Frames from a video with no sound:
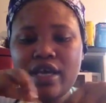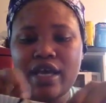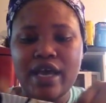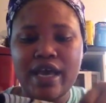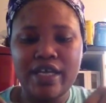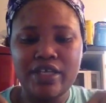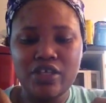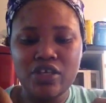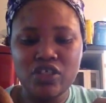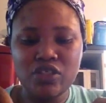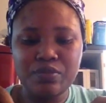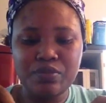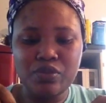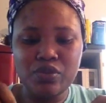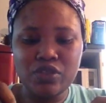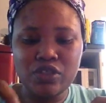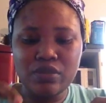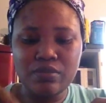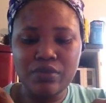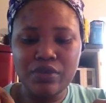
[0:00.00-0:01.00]
I just put
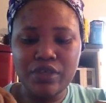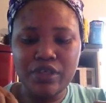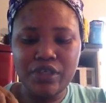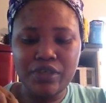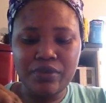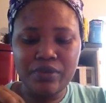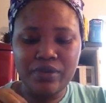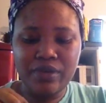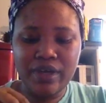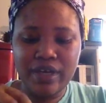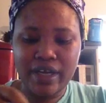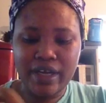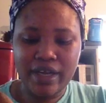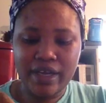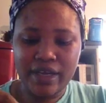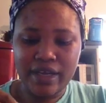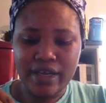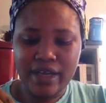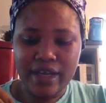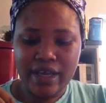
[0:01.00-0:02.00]
some glue
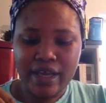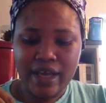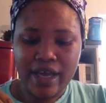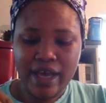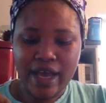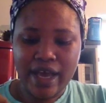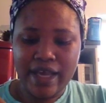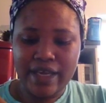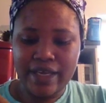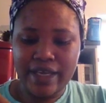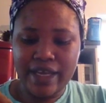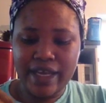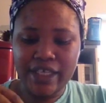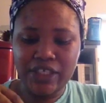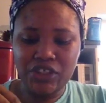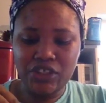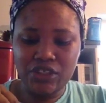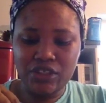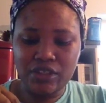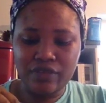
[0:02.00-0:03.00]
at the
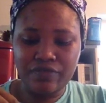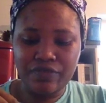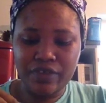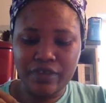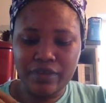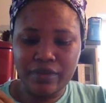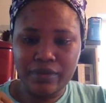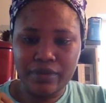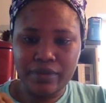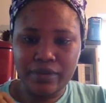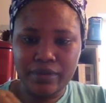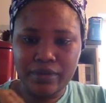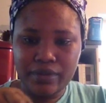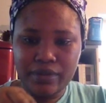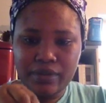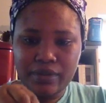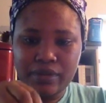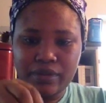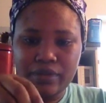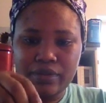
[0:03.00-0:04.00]
edges of the
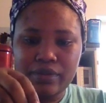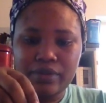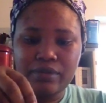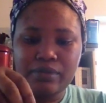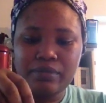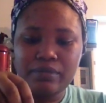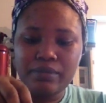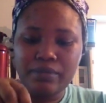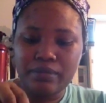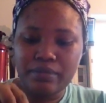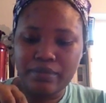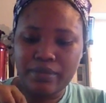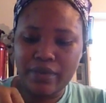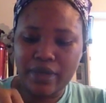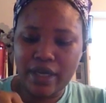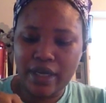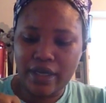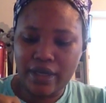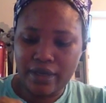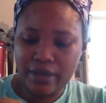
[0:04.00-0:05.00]
bag.